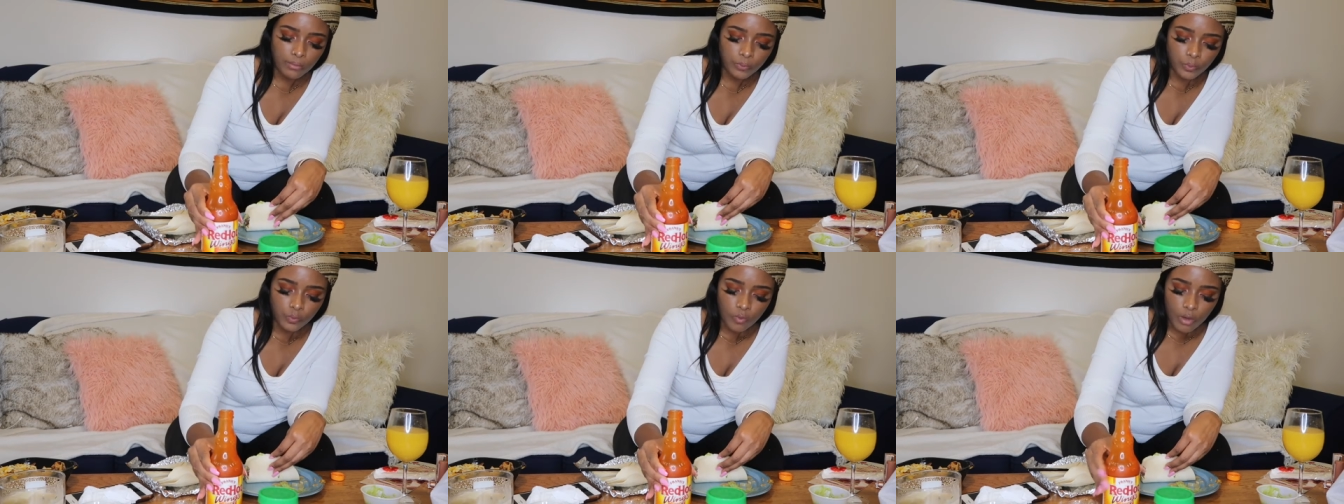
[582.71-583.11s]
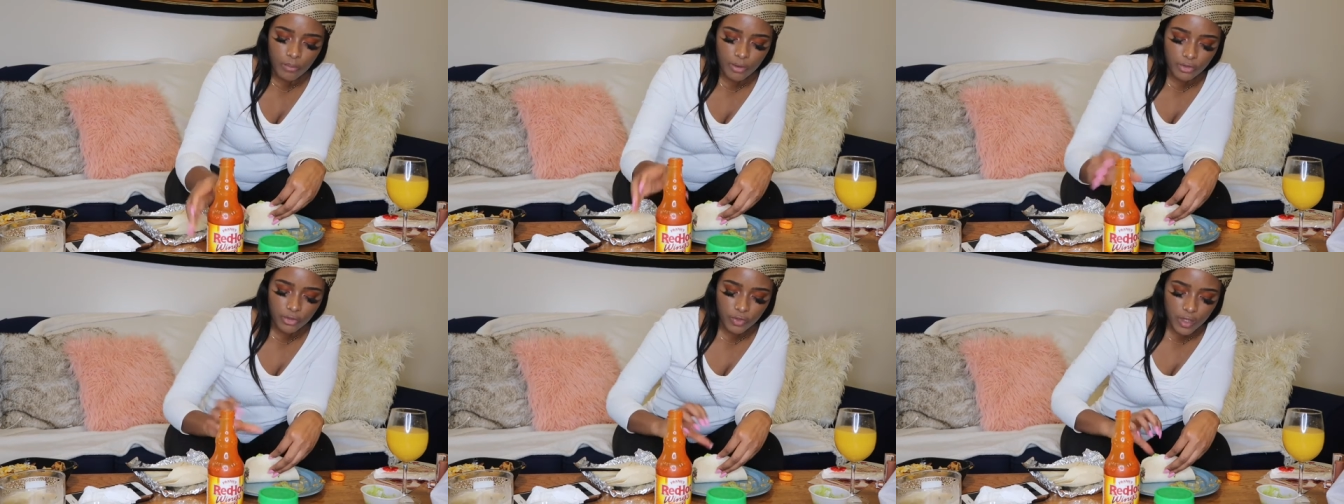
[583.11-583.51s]
But
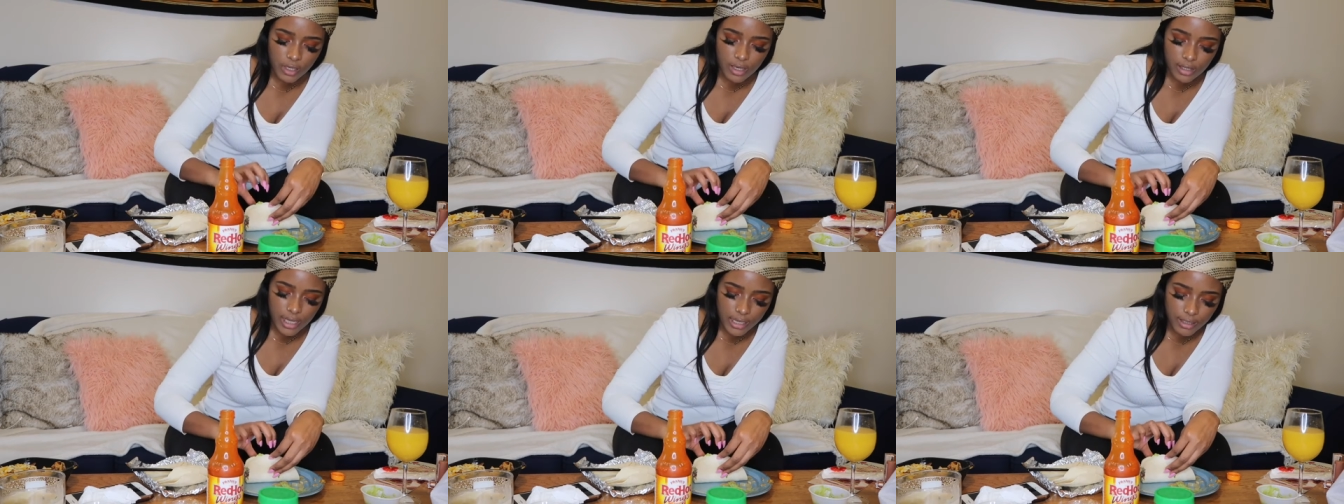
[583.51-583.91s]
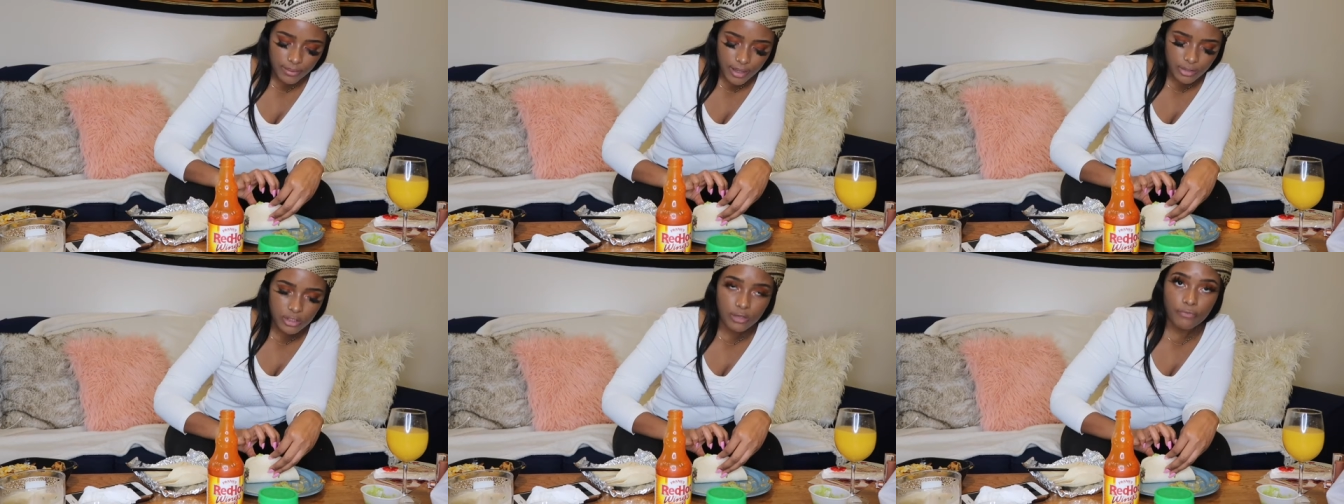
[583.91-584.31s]
the thing I like
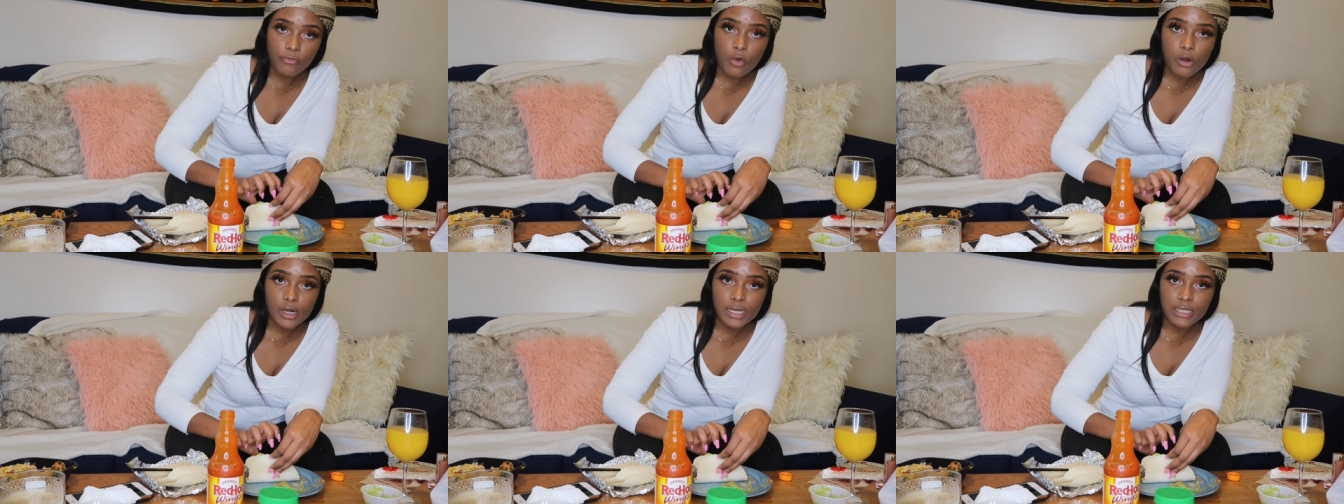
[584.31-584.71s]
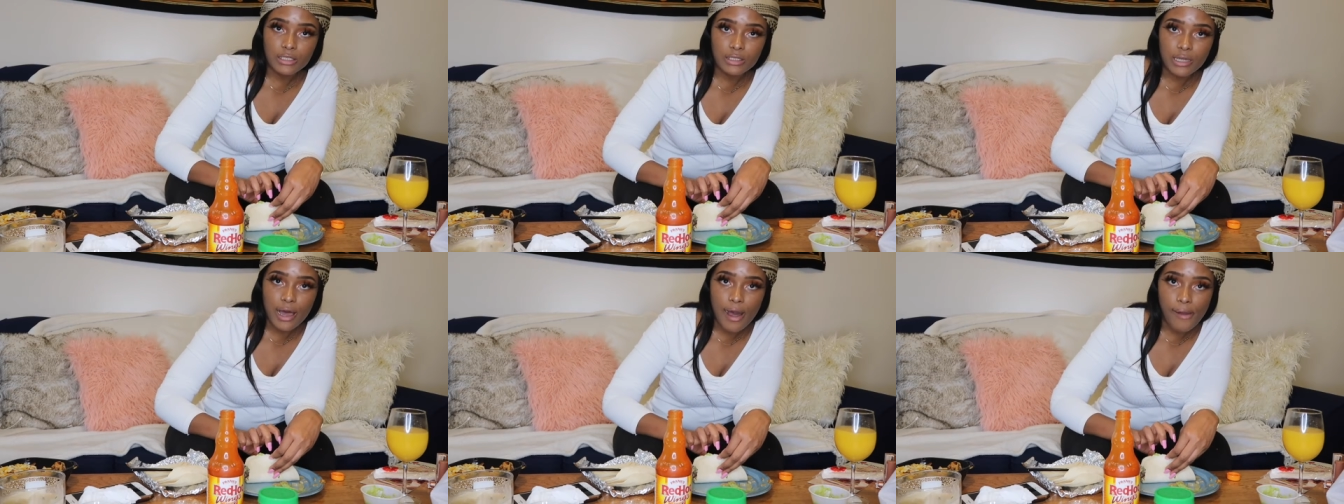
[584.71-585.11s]
about Sephora
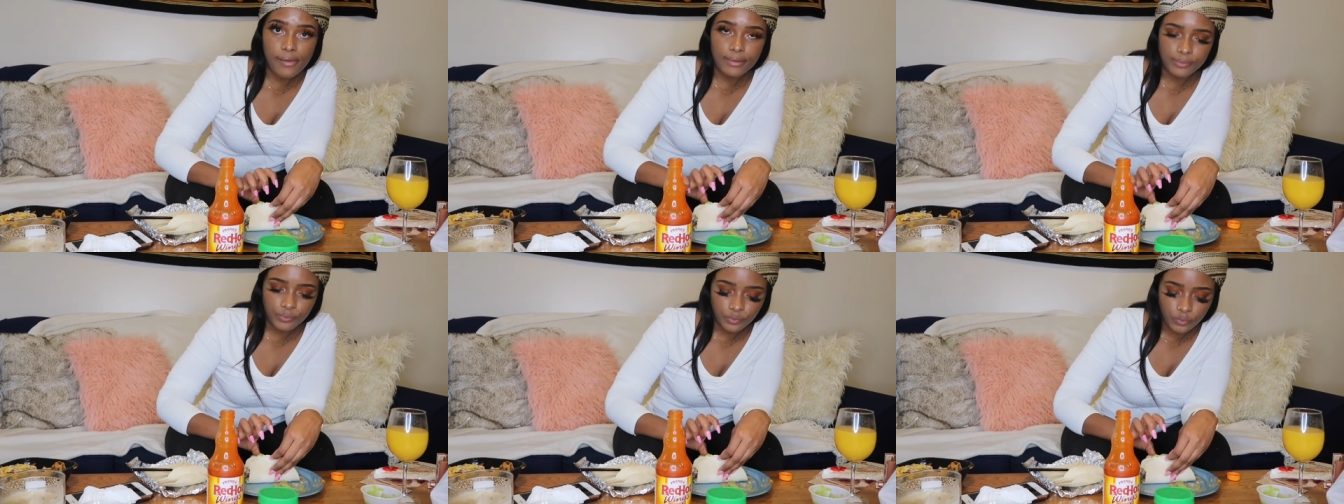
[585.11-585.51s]
is that